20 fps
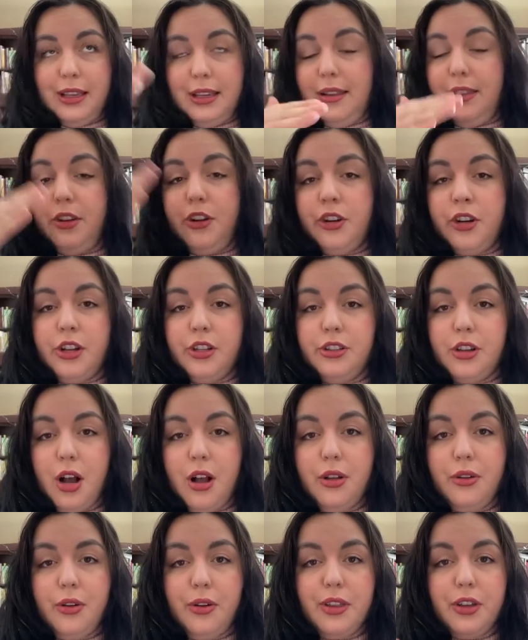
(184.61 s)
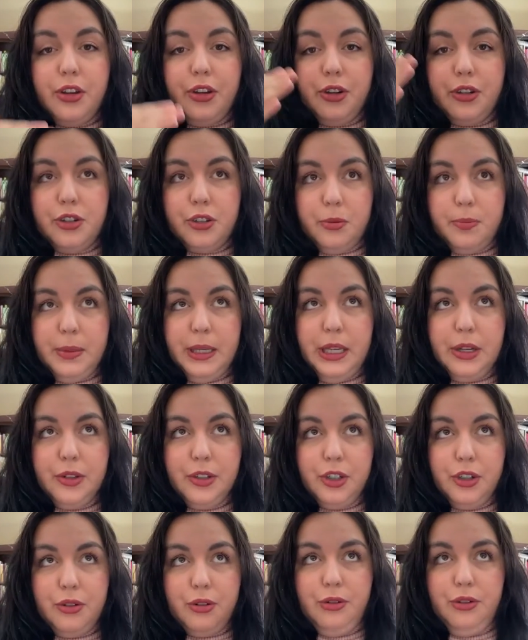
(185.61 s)
they're an adult or they're your
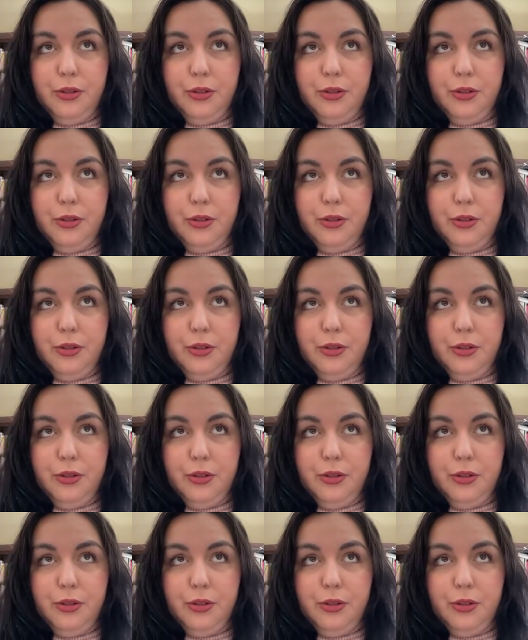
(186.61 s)
superior,